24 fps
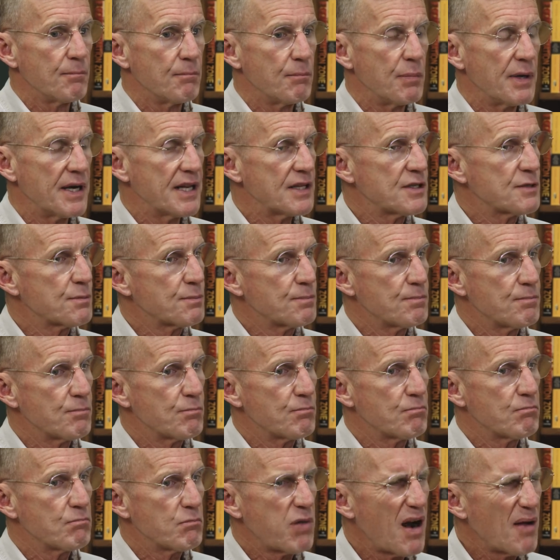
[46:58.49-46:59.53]
but it's
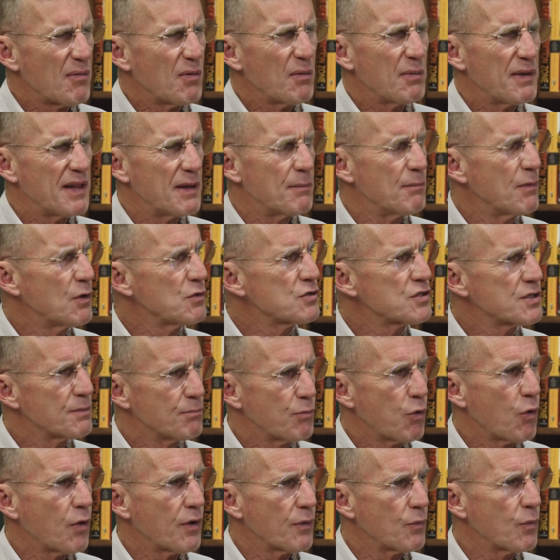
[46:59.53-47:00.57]
probably the most
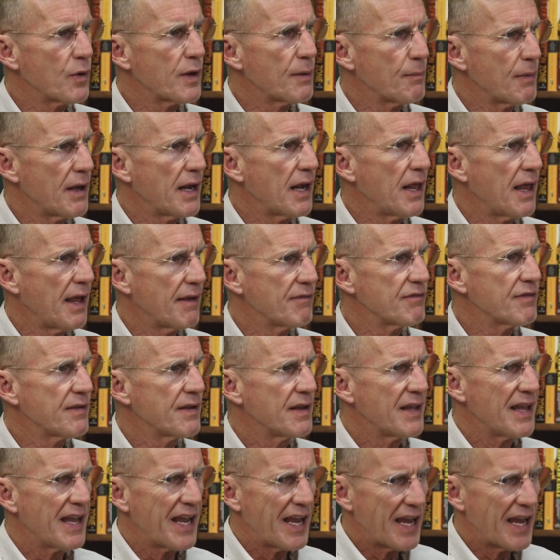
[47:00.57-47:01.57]
important one in my life.